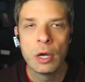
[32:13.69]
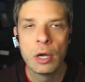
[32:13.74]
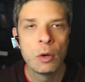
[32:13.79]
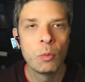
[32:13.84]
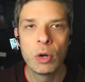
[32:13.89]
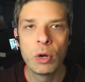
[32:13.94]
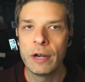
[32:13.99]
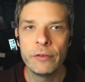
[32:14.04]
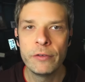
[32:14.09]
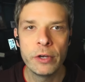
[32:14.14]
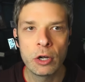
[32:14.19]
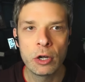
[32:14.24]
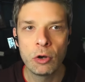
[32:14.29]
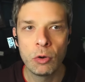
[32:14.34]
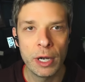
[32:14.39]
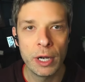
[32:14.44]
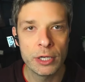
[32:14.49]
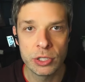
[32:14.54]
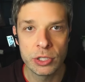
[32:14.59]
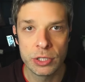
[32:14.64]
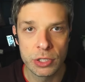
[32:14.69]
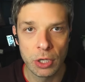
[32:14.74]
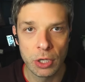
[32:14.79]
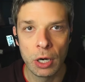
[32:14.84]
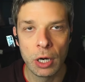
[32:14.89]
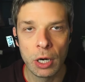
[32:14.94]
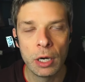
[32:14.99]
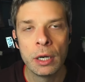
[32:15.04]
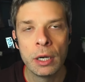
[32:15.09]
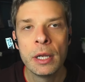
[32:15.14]
Whatever your questions
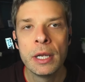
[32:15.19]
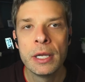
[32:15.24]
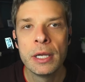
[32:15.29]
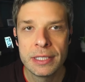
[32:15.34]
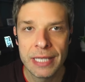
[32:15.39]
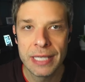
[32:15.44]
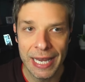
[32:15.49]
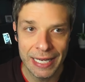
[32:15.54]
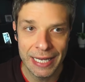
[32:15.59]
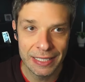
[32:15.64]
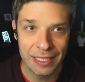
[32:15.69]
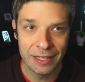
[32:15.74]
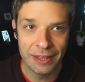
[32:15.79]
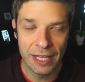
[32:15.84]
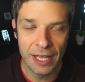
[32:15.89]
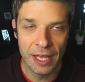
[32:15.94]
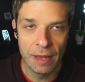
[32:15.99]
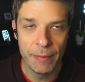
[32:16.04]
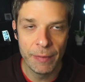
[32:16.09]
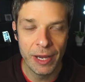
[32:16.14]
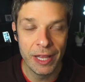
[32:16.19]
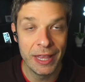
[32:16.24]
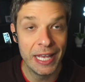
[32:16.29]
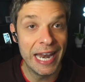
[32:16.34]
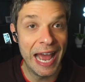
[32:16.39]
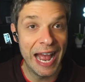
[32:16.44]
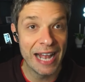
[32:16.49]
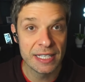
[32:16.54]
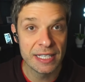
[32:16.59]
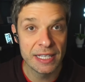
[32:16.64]
are, take it to them and then
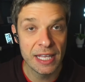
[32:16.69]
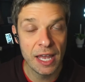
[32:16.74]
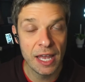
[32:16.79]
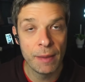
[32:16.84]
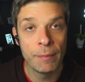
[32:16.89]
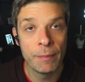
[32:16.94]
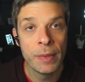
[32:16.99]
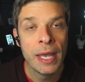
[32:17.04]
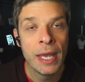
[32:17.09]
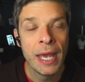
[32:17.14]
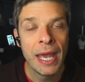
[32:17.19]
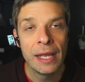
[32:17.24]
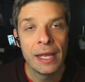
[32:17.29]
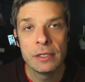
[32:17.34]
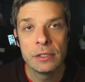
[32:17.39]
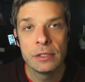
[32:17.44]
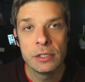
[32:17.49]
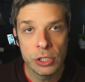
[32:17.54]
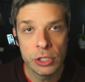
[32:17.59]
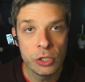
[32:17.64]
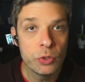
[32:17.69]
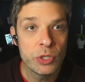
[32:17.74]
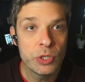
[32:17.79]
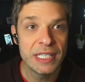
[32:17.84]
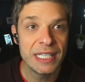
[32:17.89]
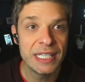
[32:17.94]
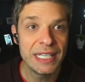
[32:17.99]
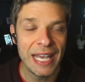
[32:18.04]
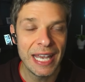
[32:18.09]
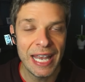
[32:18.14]
ask them, do you
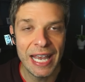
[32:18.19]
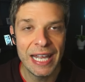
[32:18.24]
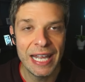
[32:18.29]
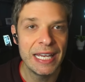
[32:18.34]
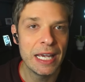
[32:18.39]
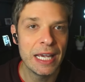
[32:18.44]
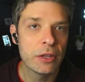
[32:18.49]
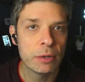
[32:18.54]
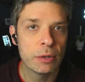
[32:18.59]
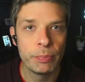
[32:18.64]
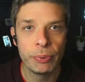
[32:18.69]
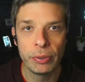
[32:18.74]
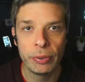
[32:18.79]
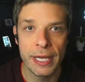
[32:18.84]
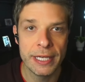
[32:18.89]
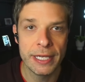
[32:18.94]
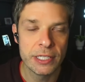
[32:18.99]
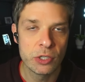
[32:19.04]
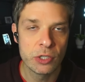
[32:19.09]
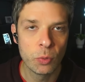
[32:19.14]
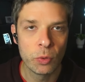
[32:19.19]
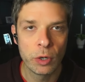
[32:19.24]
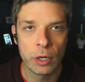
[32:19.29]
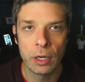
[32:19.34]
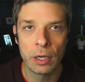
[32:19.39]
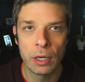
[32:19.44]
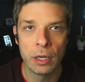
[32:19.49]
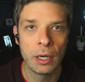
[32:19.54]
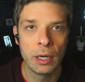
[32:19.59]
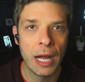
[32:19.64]
see any other places
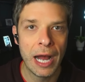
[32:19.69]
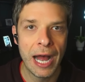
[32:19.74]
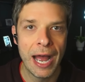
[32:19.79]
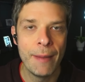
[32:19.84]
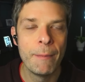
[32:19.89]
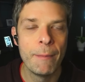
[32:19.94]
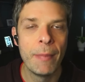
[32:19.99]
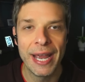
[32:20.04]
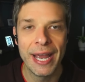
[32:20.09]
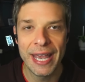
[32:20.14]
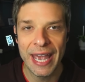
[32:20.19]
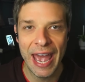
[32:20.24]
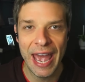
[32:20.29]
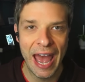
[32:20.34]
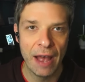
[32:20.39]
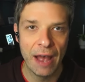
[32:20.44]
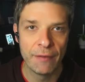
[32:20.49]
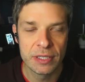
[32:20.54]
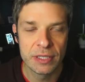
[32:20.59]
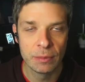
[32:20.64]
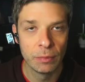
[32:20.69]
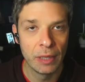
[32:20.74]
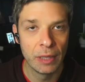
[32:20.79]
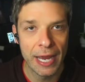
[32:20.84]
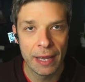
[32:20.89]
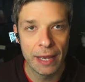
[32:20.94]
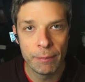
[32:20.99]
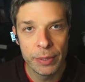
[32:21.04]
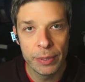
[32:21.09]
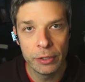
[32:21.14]
where I might have some
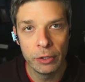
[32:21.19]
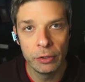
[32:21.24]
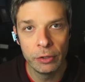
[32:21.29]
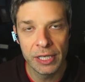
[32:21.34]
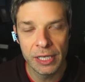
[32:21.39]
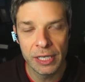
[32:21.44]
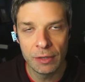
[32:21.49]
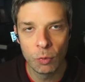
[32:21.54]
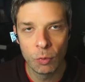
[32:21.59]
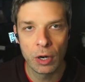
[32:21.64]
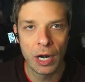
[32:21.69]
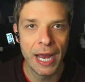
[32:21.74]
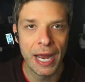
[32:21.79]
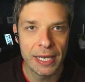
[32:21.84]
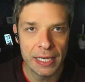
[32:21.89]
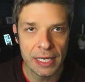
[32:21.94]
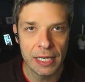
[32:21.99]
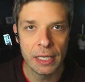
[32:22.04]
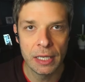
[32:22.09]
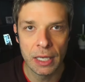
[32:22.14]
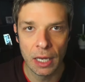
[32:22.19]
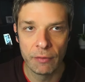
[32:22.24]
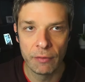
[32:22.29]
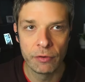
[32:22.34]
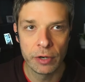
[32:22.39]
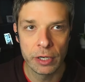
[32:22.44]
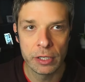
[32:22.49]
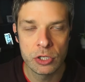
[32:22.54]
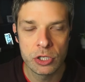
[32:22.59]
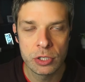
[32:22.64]
liability where I need
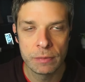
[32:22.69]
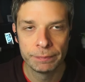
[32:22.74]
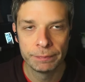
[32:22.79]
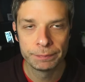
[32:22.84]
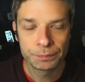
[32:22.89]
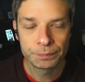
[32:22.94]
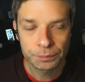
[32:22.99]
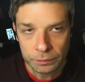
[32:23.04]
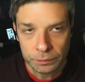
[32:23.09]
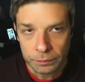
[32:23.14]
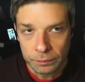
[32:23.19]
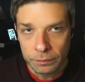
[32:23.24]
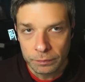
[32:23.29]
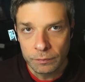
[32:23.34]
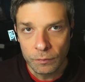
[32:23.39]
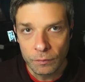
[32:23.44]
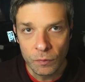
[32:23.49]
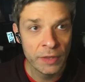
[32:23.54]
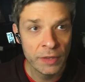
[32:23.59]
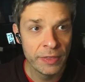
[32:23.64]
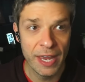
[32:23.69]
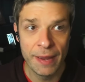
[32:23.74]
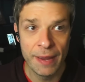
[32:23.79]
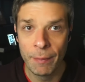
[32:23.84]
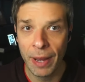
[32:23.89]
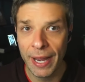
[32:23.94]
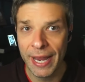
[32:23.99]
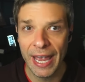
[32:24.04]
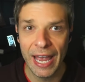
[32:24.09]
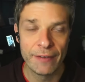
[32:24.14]
coverage? Yeah. They
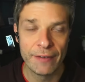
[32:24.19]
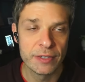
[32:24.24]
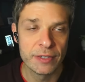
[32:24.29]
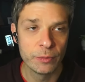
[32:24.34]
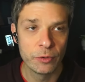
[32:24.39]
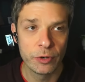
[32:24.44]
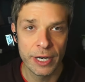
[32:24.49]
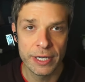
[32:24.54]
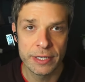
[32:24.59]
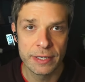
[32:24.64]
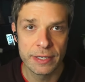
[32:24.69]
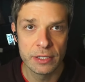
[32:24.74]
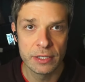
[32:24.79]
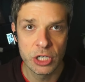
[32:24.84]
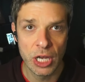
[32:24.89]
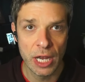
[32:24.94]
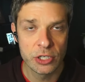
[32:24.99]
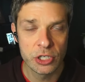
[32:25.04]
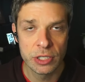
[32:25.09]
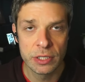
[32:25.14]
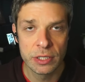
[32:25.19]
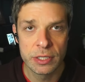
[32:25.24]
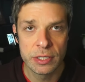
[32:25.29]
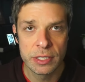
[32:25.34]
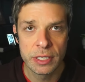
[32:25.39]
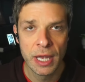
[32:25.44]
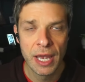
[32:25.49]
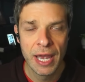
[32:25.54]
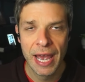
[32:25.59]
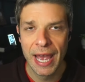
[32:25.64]
might have some great
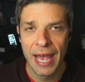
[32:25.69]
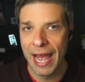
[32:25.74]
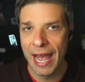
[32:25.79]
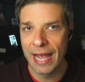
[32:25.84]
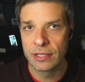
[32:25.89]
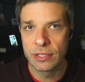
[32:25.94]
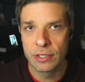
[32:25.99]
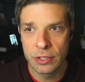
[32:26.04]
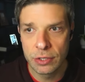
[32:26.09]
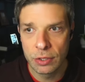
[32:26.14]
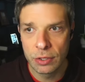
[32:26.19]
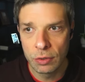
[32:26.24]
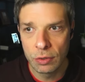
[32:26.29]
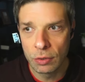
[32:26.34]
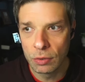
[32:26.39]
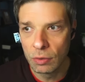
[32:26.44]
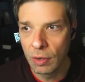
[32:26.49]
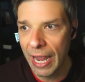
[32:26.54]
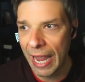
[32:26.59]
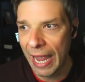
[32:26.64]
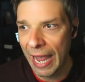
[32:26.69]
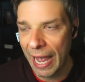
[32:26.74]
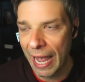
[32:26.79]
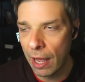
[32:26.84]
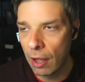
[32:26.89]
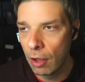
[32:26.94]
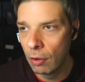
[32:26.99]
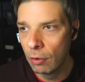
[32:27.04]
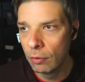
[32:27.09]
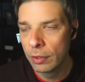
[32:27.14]
suggestions as to
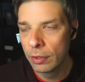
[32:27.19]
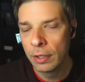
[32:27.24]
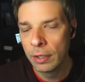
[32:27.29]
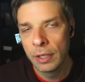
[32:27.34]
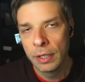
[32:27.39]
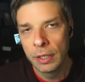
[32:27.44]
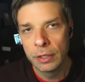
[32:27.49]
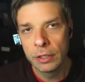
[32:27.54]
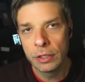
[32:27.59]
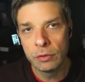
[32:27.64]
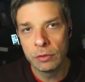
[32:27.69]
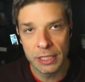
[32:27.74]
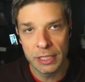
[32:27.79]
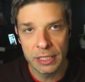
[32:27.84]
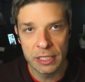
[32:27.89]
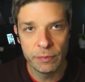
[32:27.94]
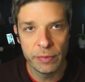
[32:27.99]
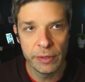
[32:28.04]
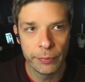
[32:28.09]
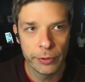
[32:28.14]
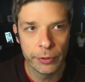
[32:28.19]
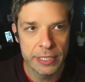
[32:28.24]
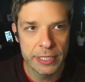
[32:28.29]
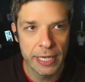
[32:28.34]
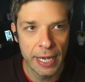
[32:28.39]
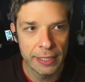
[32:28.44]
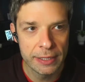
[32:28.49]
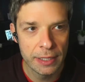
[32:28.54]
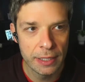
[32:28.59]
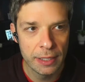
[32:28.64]
how you need to be
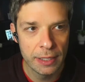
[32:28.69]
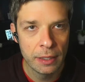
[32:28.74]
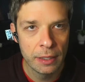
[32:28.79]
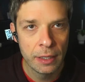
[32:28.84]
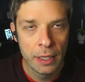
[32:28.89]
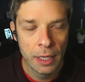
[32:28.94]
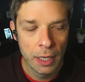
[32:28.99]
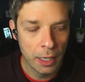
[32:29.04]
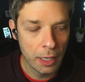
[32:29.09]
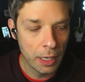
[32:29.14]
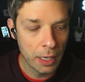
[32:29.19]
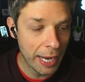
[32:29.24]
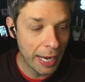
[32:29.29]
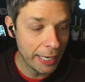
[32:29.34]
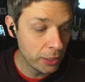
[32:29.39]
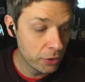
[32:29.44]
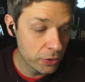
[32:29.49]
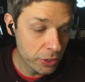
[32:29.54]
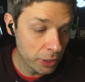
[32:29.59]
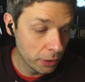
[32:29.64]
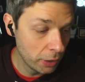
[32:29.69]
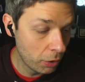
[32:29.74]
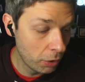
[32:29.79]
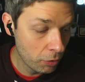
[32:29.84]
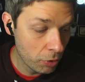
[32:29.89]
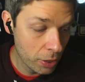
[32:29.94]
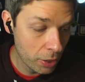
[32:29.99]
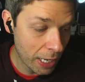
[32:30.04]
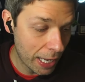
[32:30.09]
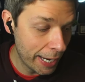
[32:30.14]
protected. I use a
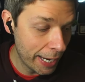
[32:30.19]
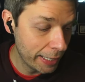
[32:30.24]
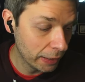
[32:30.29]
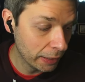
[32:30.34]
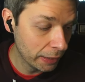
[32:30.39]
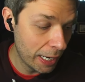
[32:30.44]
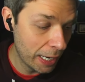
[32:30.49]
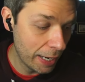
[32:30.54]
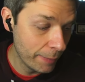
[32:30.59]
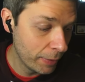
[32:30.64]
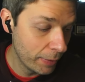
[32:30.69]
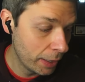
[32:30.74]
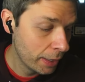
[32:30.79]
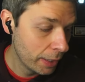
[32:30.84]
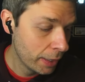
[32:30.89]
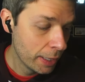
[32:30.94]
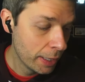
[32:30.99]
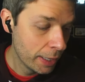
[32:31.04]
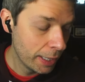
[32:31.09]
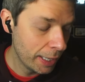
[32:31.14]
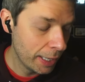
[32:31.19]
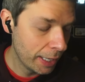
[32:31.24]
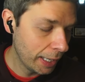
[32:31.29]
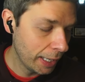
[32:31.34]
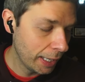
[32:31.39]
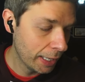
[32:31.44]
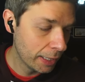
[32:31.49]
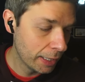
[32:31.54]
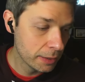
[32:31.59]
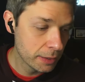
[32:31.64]
local guy in Lima.
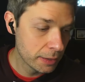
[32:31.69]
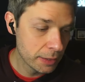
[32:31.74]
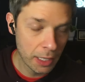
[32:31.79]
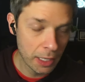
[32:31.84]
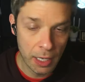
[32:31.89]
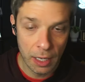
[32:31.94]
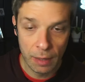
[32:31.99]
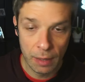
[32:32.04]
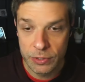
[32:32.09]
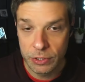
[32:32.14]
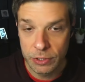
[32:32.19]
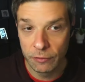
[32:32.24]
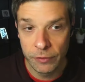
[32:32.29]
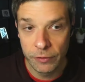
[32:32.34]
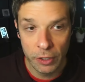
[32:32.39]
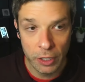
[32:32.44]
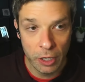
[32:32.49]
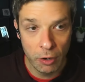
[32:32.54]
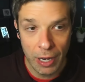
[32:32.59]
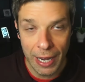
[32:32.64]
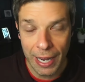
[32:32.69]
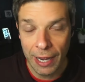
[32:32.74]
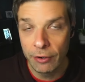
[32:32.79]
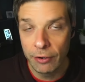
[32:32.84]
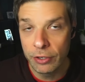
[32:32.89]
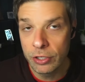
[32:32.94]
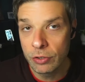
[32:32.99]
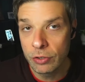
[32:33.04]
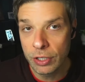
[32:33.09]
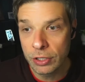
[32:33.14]
And so if you're in Ohio,
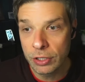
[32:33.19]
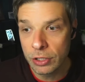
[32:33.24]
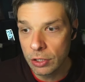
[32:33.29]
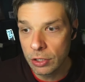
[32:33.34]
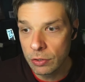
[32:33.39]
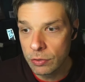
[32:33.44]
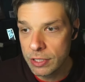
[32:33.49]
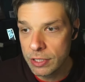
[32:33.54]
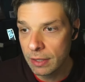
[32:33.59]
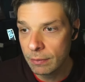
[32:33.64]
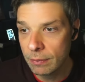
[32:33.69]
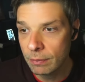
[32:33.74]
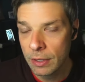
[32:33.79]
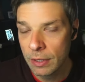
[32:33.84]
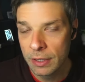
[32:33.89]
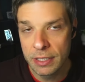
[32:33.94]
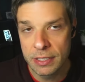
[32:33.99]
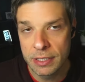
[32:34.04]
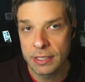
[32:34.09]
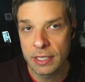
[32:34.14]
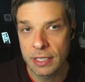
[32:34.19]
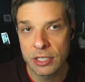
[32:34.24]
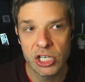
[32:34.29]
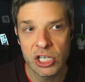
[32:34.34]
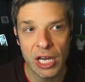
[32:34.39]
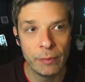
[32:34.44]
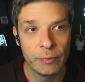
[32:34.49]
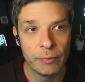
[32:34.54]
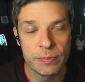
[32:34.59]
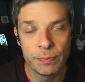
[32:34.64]
you can use him. This is a
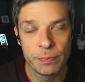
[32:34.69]
shameless